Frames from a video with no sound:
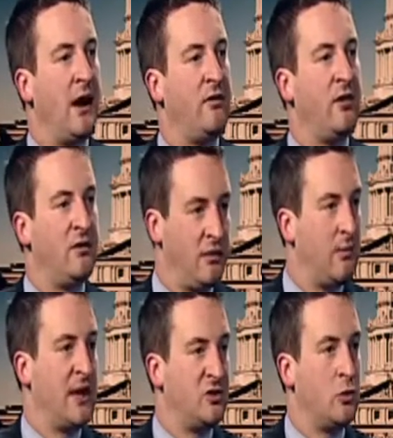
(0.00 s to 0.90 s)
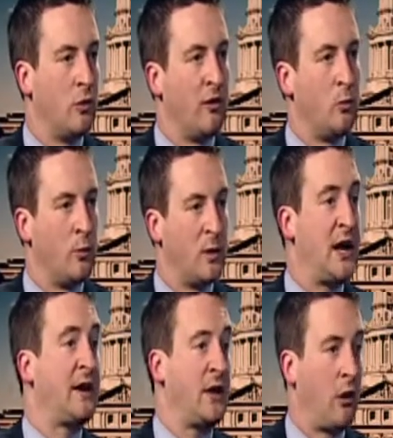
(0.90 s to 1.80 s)
to make sure that we're
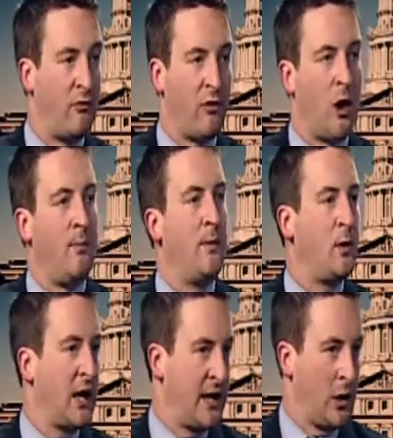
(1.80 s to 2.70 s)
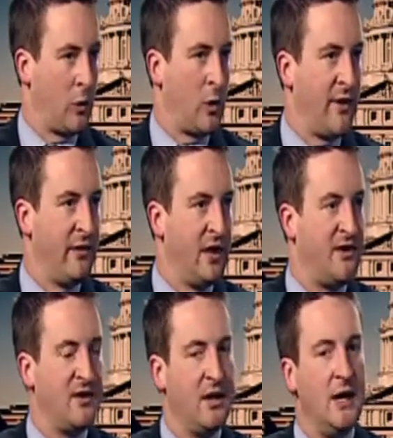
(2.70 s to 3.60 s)
protecting our environment, protecting our Great
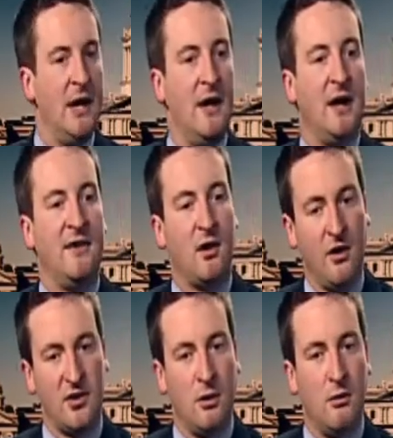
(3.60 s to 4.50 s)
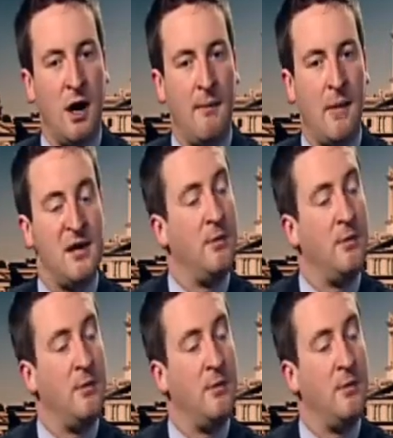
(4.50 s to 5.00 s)
Lakes. It's also meant to